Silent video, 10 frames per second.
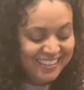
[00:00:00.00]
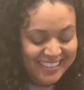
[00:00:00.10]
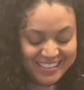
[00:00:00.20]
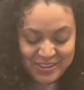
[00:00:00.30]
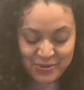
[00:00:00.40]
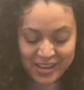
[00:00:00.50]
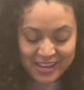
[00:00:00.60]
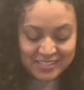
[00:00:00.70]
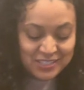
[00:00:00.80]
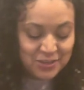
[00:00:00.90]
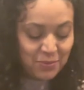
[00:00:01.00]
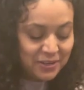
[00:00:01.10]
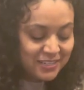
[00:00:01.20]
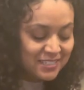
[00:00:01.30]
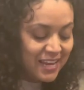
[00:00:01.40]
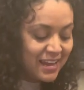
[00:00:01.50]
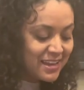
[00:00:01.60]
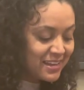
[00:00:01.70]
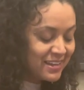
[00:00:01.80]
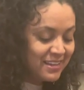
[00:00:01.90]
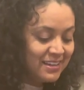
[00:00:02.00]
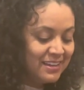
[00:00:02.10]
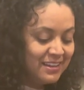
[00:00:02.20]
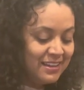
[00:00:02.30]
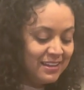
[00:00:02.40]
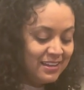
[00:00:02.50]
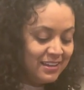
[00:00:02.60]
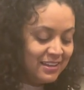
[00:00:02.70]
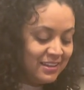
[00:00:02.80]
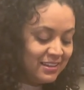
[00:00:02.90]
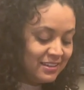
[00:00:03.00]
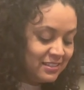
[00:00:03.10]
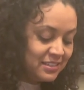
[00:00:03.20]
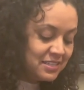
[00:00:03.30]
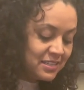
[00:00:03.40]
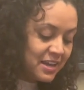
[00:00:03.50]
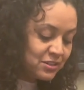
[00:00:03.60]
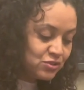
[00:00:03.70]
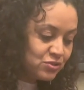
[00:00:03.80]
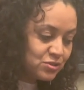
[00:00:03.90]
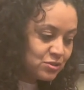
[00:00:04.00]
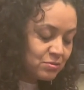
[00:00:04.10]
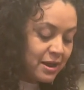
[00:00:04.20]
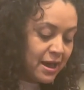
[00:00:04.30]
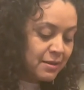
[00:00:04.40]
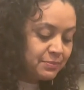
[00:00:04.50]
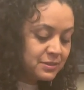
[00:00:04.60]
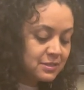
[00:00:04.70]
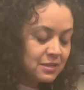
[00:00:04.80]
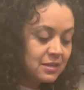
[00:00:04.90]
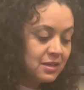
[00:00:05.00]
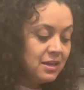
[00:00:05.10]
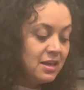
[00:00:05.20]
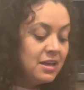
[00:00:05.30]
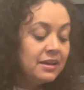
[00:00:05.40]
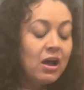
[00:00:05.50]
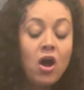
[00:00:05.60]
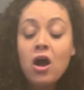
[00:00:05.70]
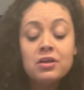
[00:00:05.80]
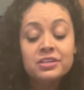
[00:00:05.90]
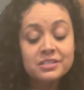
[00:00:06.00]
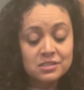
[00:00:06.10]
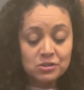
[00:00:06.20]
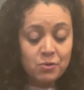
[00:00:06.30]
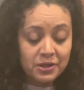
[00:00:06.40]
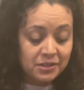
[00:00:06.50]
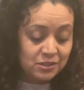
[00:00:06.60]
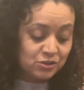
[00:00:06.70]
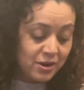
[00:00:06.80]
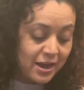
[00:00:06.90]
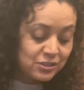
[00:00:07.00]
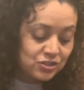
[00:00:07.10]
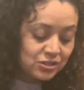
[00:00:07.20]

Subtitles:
Okay, so I'm gonna take these extra scraps. Now all this is going in the trash.